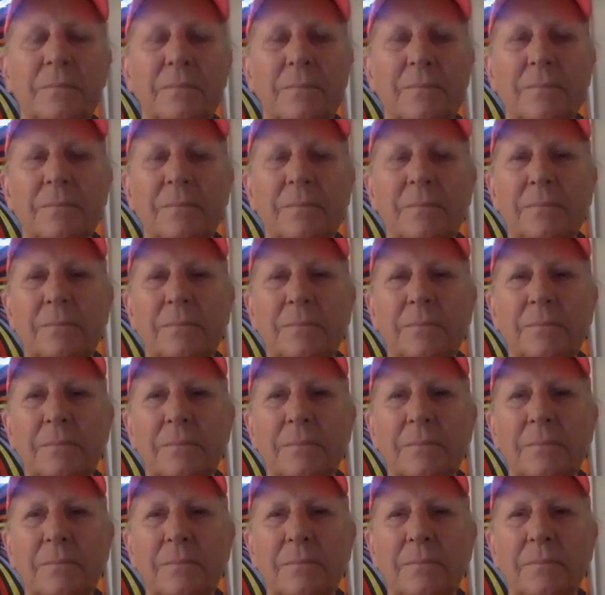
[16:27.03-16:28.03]

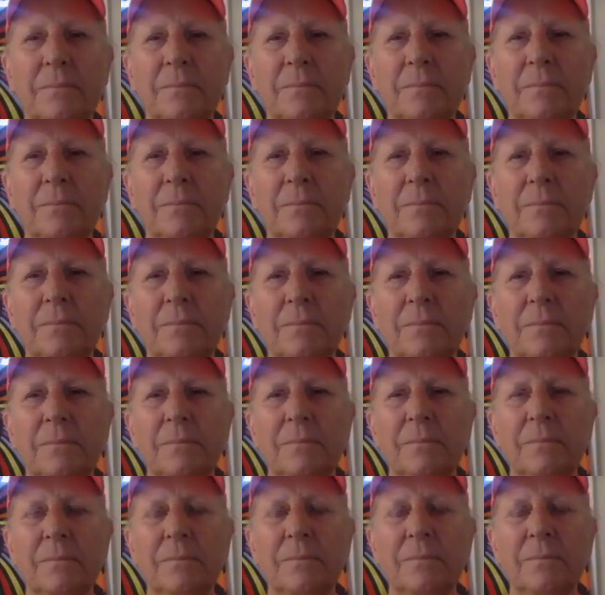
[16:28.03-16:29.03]

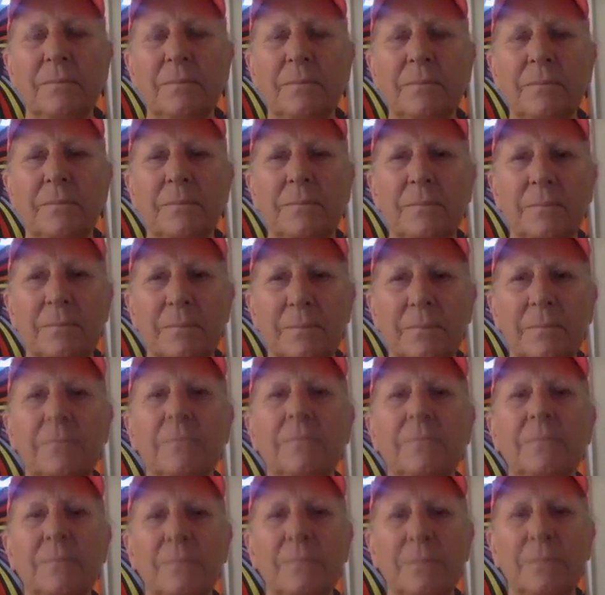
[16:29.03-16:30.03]

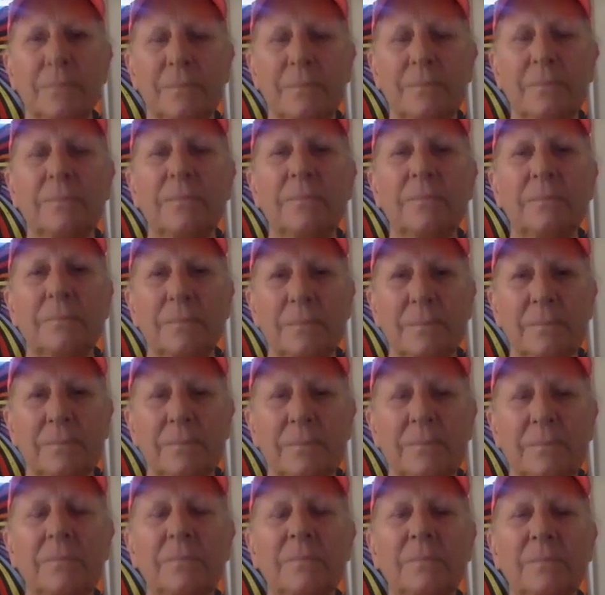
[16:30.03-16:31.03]

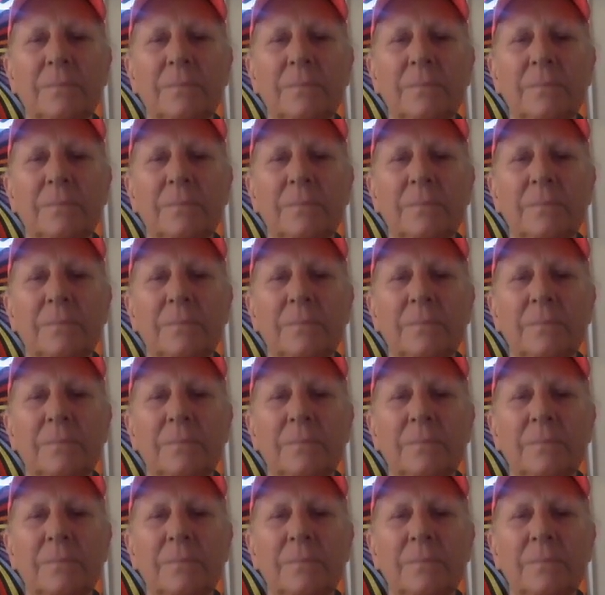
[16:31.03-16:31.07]
No words are spoken by the person on screen.